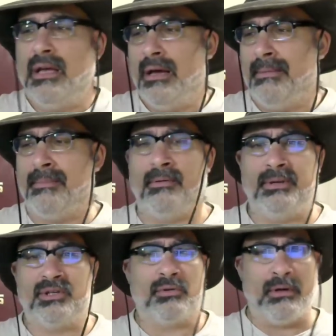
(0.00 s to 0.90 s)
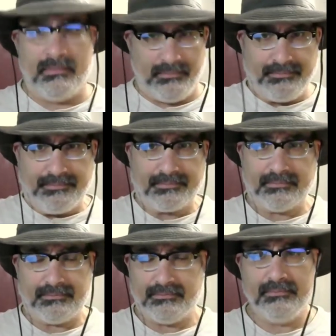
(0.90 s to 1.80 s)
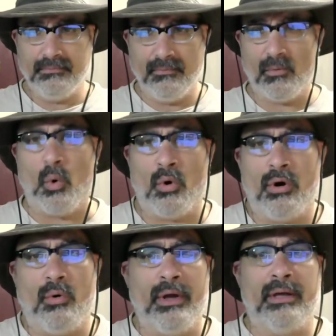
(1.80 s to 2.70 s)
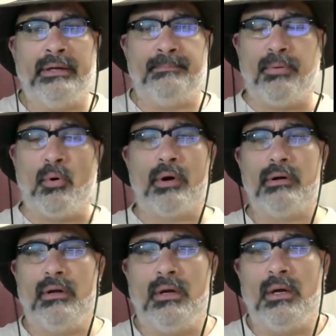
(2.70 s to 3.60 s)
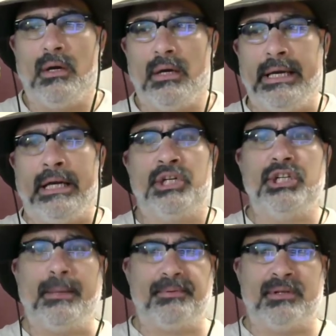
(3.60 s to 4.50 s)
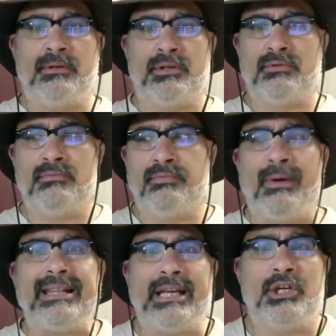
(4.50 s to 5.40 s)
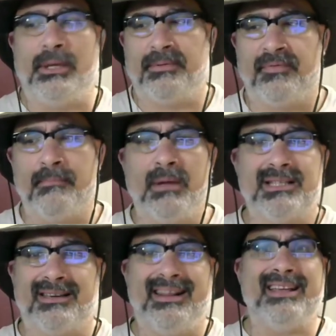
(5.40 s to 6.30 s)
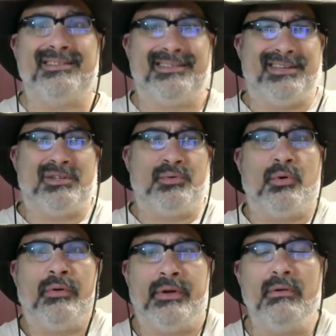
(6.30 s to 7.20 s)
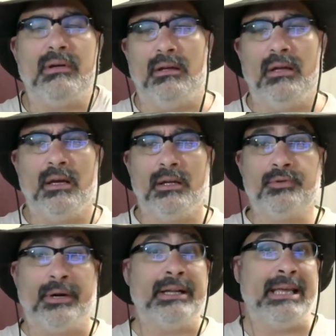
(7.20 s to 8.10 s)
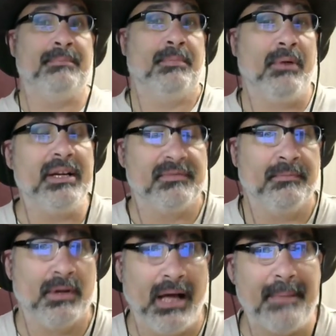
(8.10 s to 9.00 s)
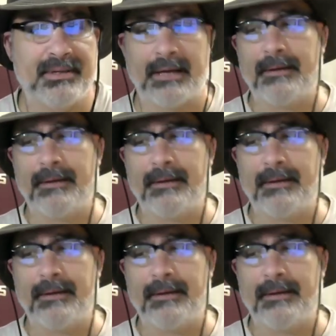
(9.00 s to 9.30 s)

people have been storing oil in port on ships and just renting ships for months on end just to store all the oil and trying to keep the price from collapsing.